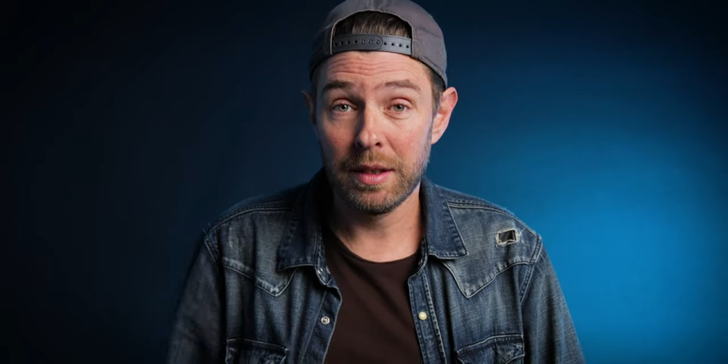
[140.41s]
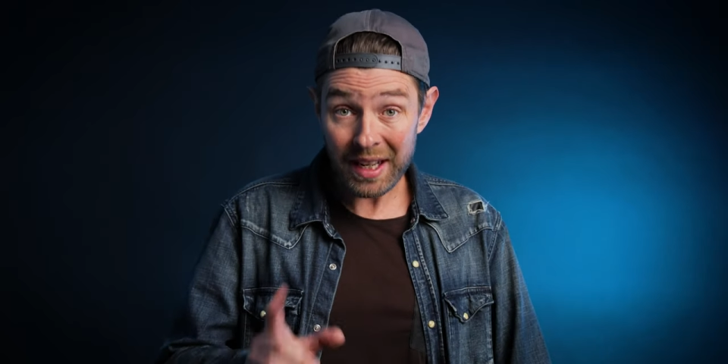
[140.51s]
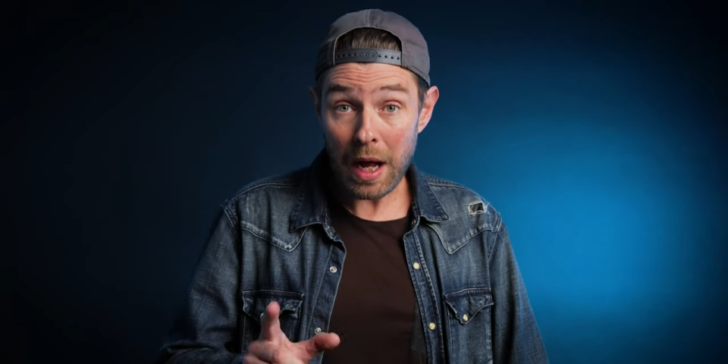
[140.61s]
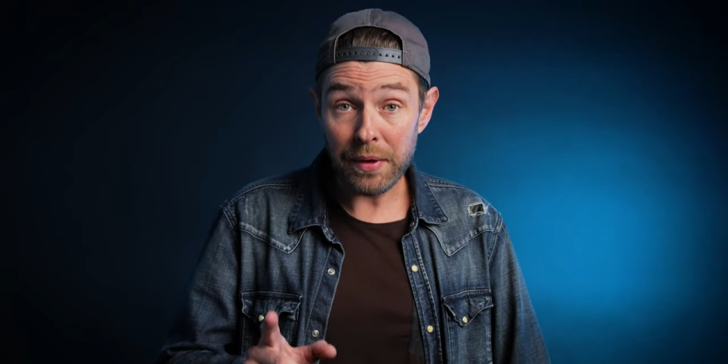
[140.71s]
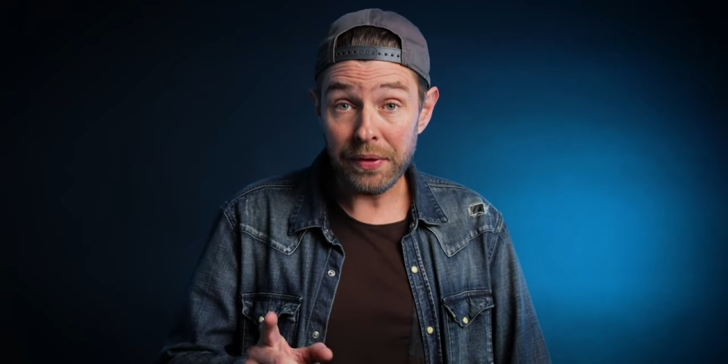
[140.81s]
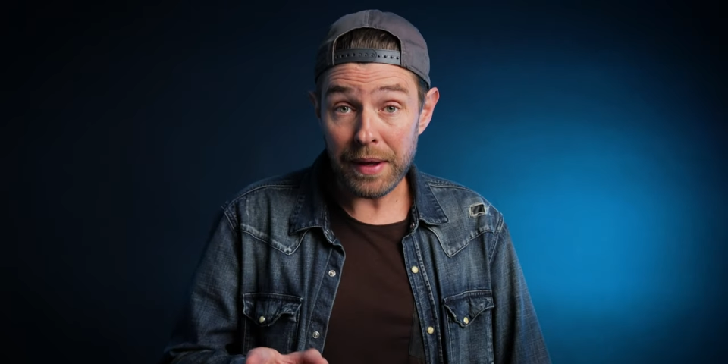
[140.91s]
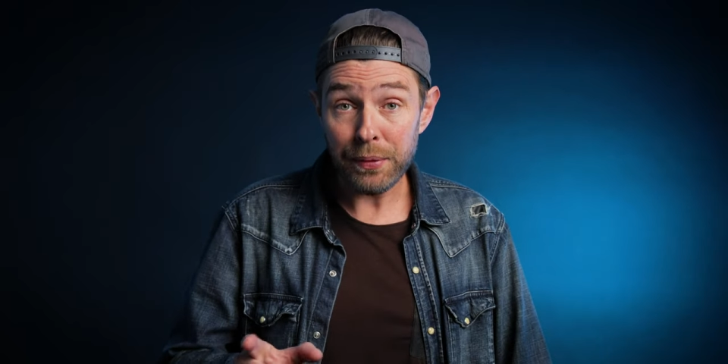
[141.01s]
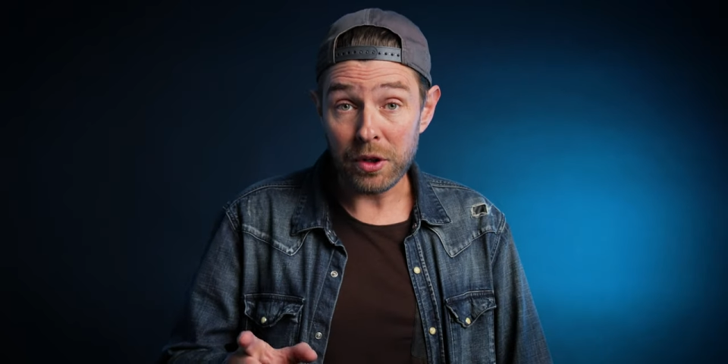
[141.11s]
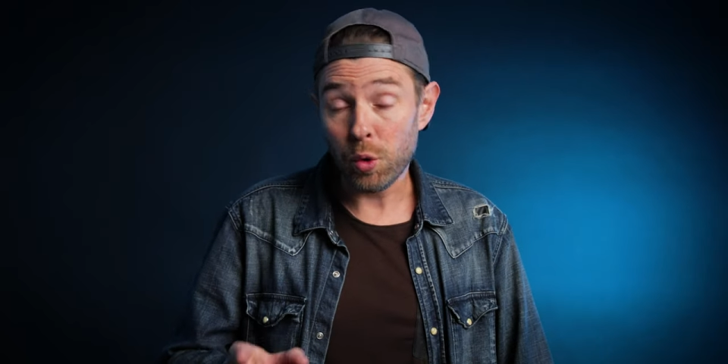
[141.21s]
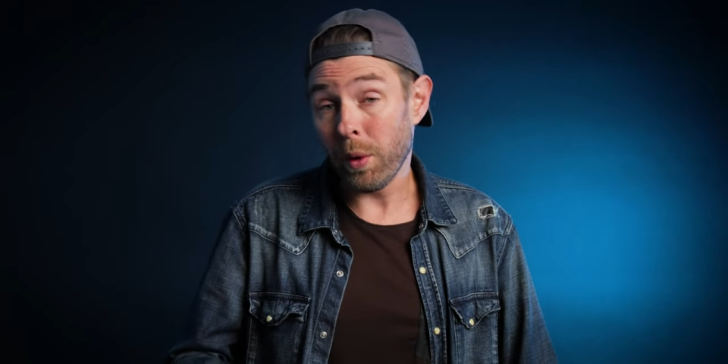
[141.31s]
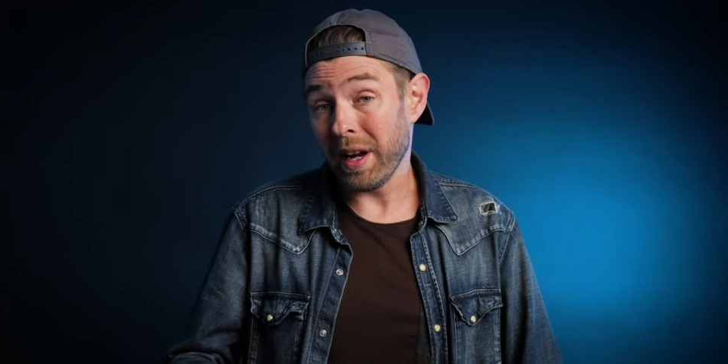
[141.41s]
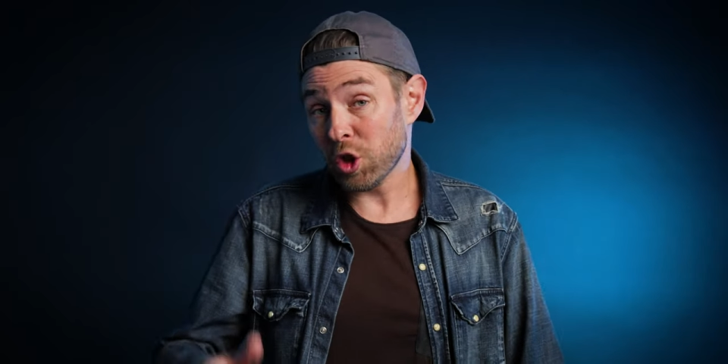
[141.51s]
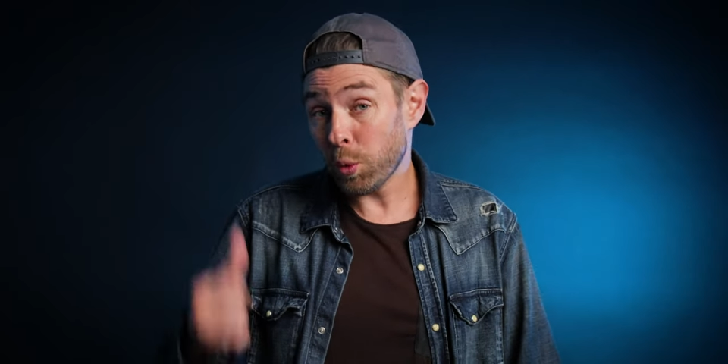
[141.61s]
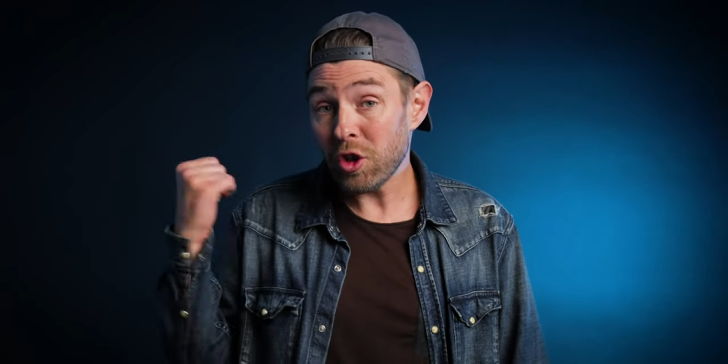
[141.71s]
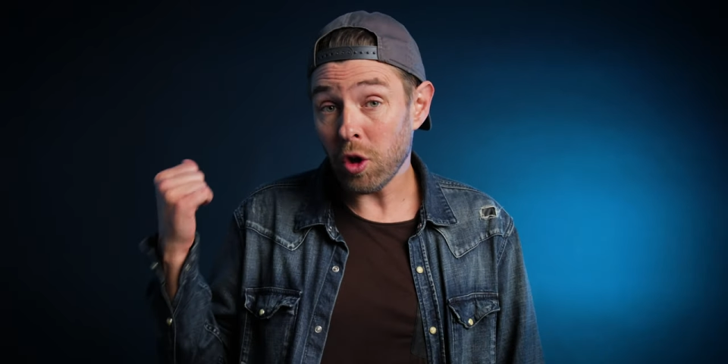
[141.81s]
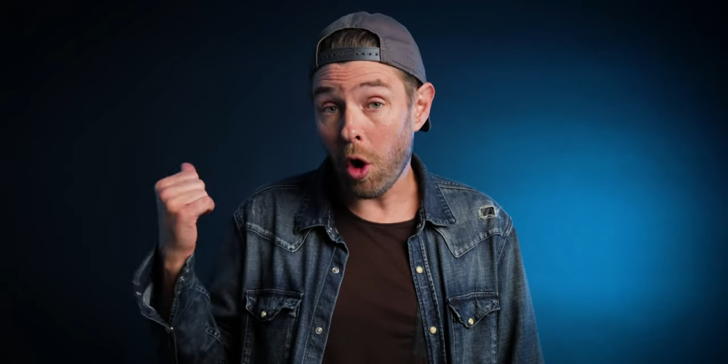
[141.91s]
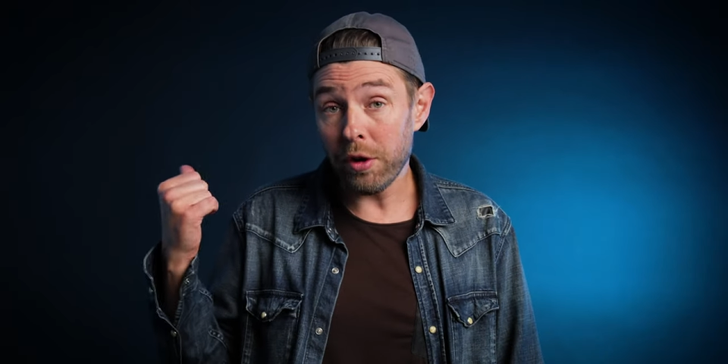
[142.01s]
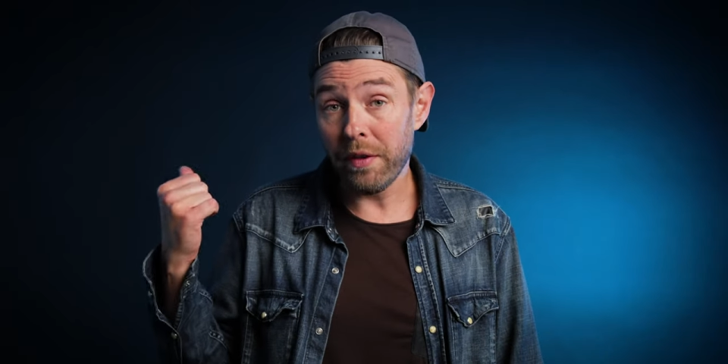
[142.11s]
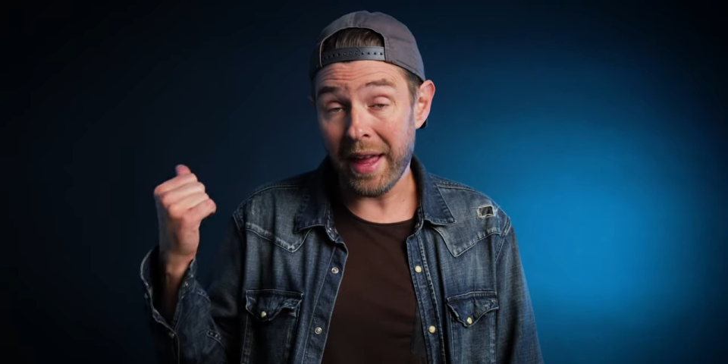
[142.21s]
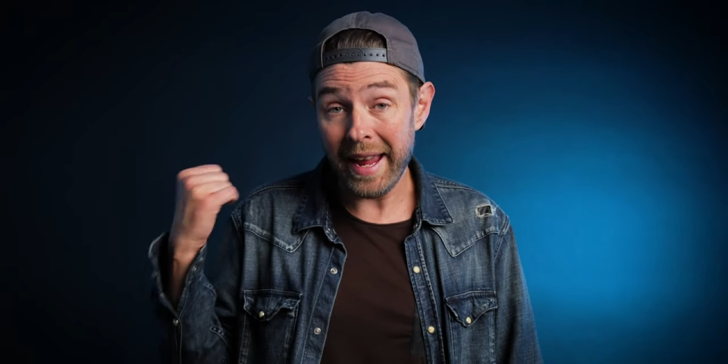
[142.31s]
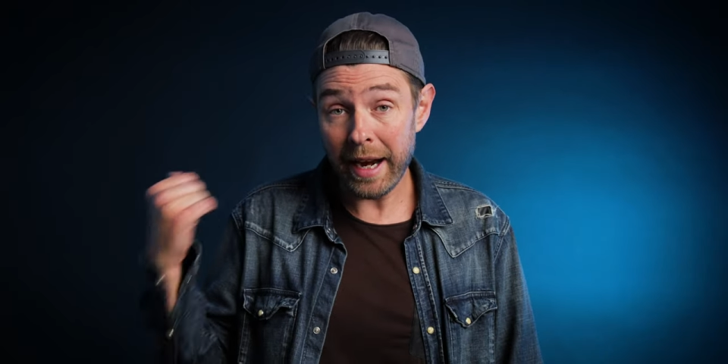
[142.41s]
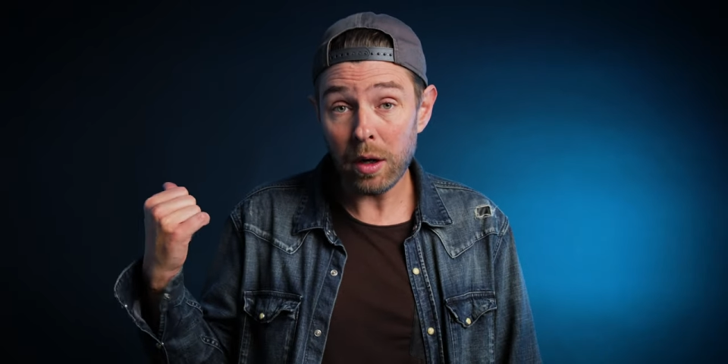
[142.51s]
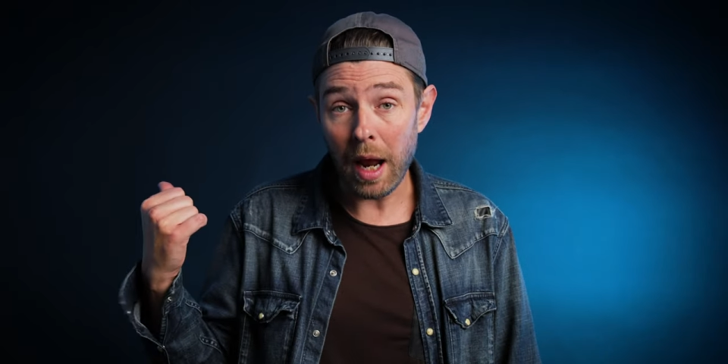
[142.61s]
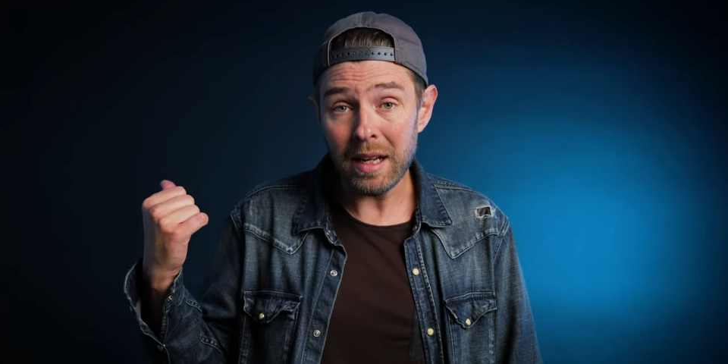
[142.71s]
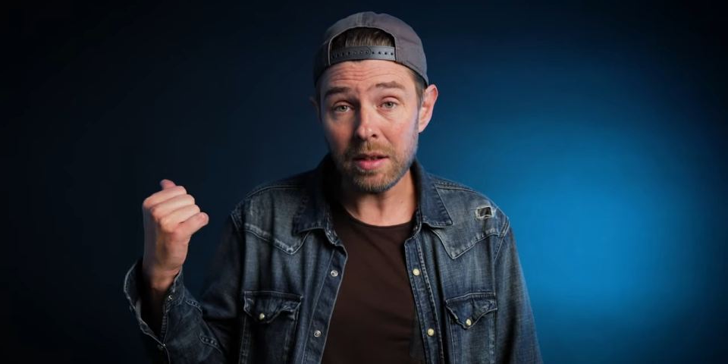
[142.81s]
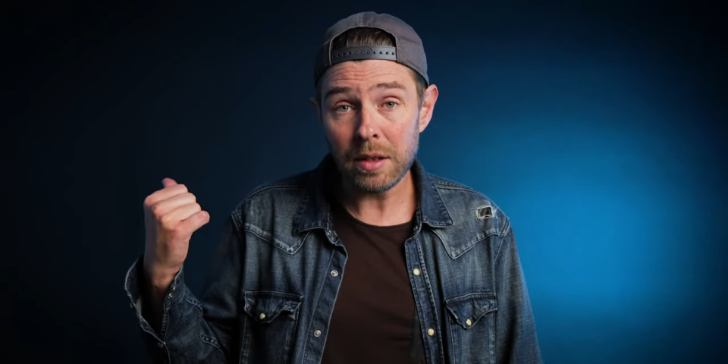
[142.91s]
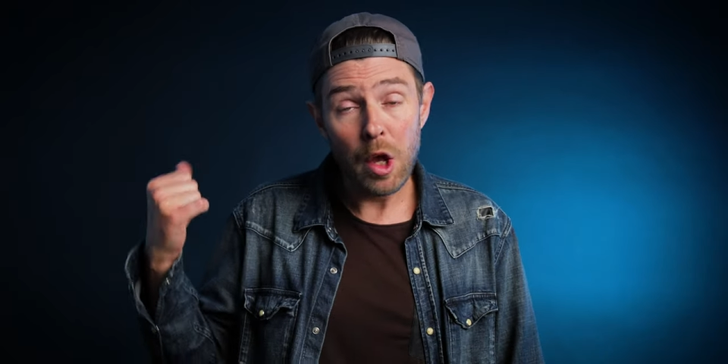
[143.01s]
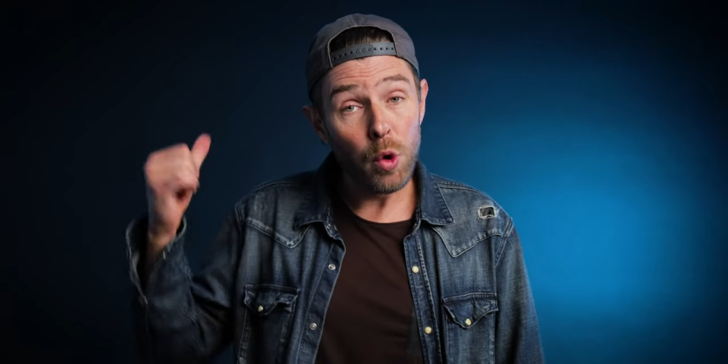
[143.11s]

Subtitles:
Check out the difference when I switch on the hair light,